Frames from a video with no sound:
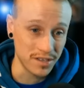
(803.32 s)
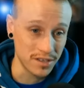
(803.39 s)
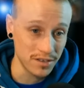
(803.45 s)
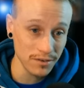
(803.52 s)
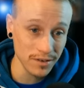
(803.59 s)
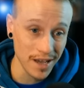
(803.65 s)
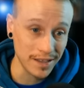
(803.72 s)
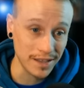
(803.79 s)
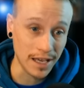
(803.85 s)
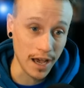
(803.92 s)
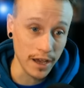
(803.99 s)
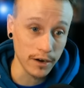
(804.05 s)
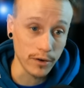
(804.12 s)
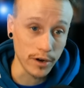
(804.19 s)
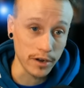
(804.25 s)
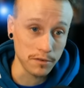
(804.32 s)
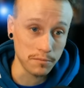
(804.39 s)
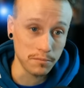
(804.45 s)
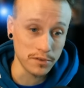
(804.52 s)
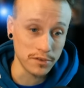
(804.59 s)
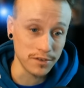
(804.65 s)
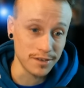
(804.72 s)
he's still got the high ground,
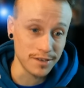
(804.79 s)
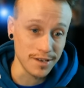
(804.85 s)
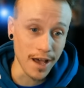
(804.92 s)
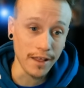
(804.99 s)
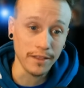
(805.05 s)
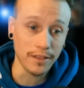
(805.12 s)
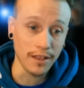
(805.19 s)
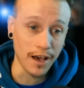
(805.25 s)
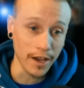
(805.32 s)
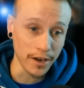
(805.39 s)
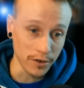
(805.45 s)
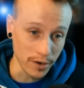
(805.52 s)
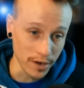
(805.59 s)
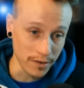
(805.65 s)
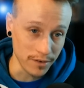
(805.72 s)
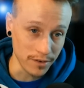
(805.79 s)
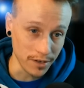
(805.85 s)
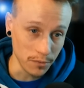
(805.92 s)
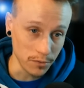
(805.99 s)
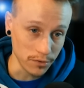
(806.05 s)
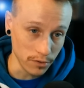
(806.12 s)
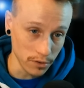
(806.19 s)
but just not the high ground
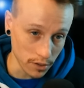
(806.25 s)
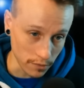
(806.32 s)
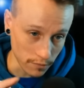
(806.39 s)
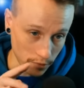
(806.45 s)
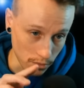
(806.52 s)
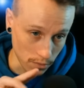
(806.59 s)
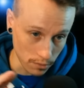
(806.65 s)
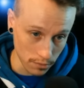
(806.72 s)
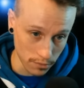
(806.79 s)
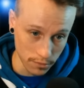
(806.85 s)
he was looking for. All